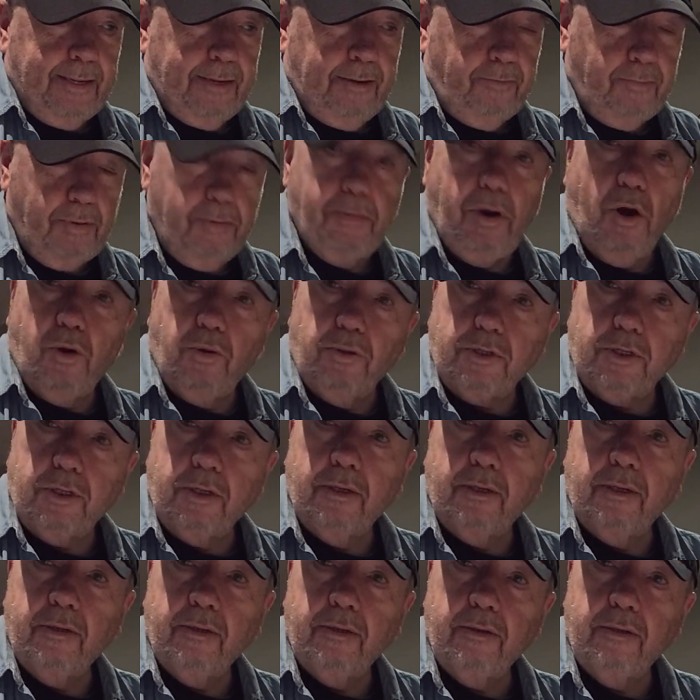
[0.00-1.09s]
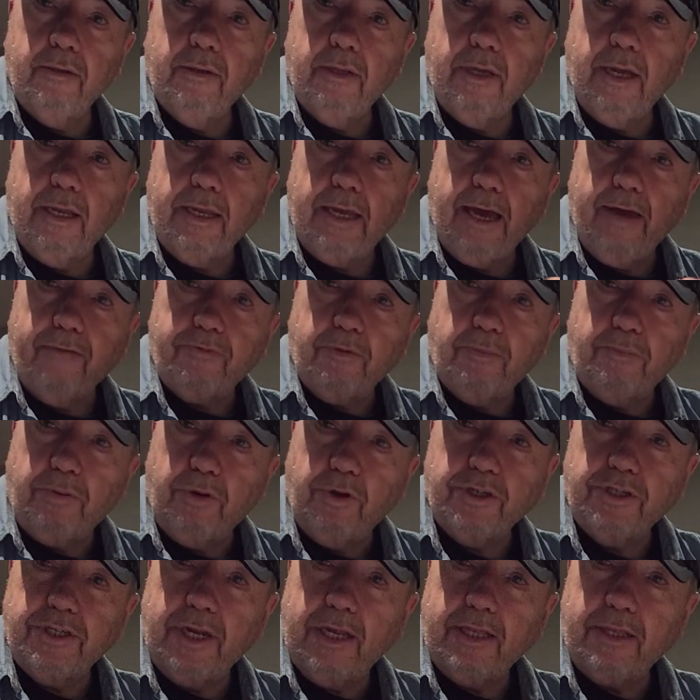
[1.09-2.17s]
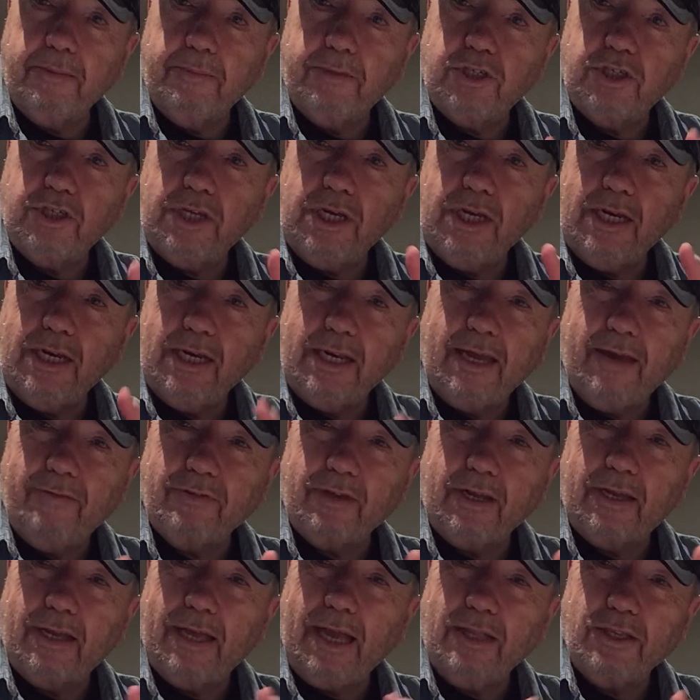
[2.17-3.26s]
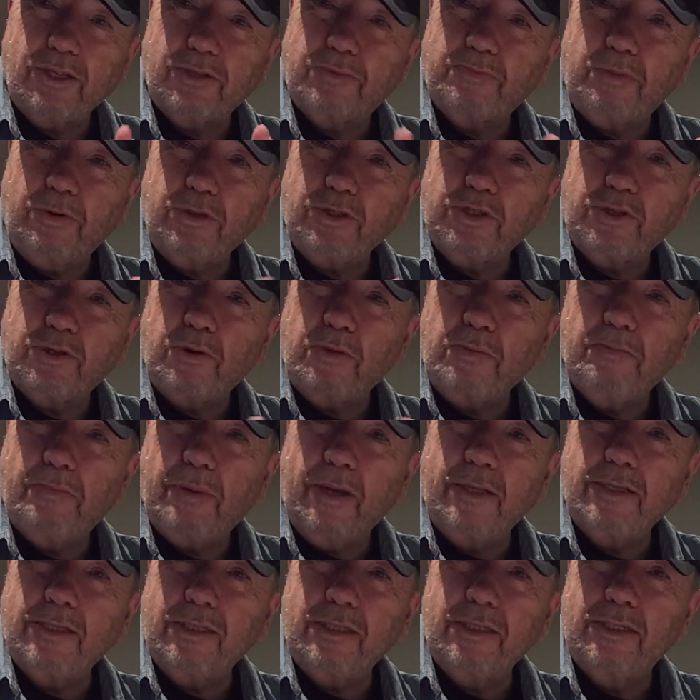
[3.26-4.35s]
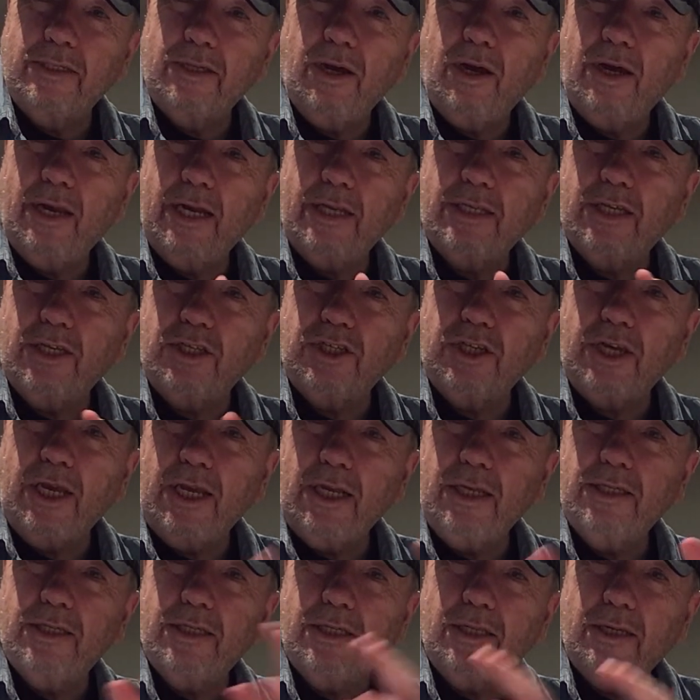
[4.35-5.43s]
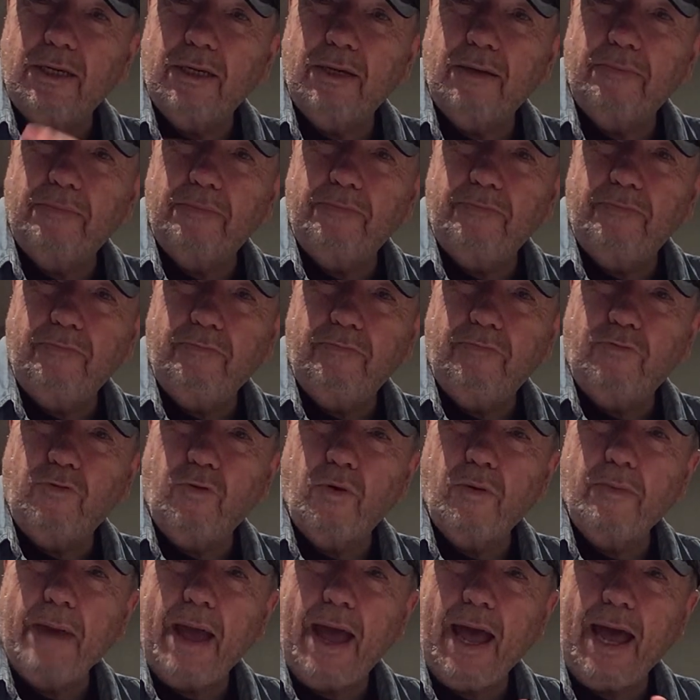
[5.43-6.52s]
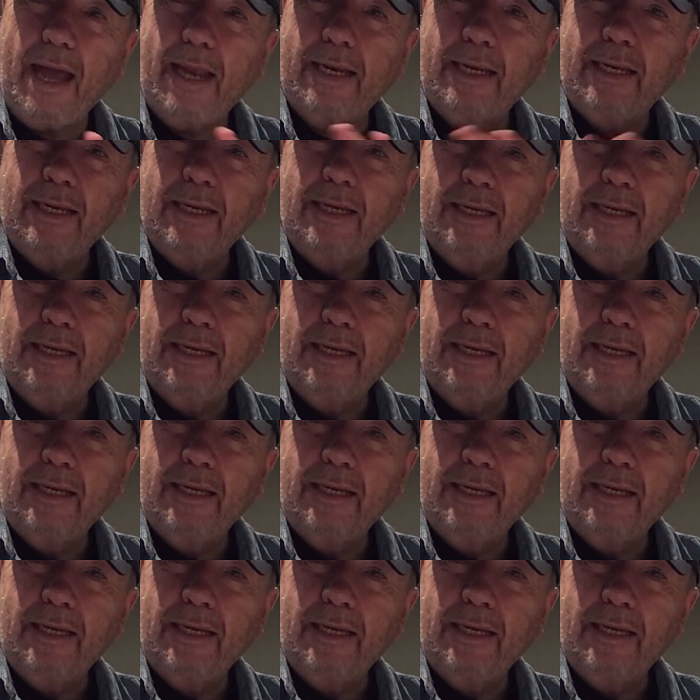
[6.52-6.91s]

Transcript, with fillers: remote and you have to push it at the machine and you have to get push certain buttons on it to change the format